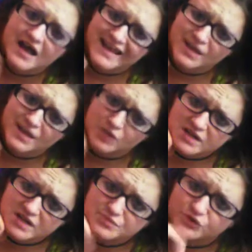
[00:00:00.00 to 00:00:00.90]
It works
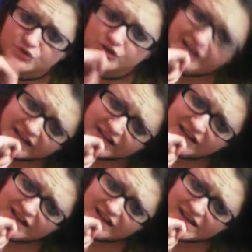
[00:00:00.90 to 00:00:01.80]
pretty
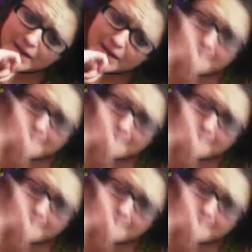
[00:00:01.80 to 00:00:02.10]
good,